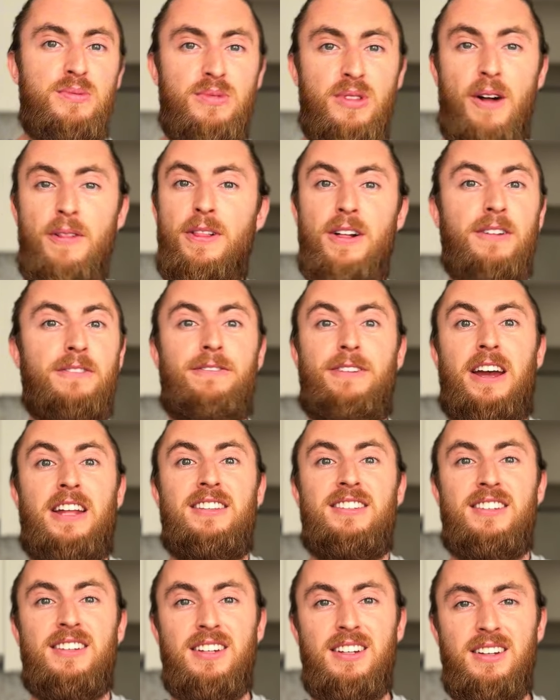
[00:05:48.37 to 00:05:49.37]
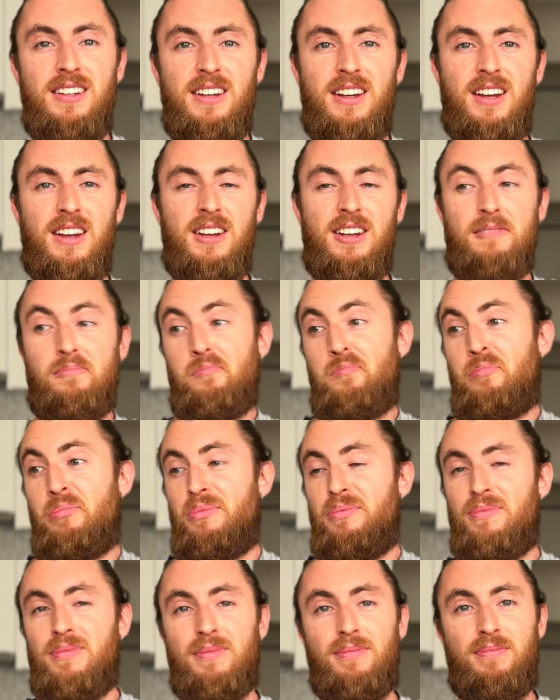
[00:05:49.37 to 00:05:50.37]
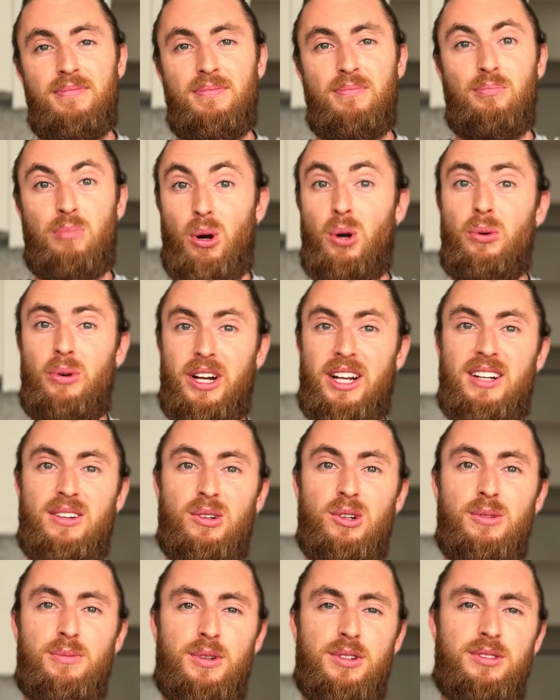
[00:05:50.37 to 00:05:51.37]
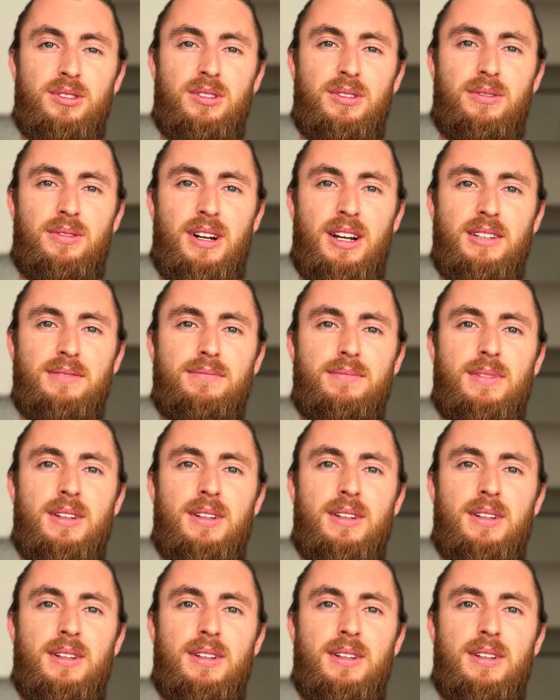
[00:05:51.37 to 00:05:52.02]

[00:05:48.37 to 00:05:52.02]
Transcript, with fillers: nothing fancy, boring almost, right?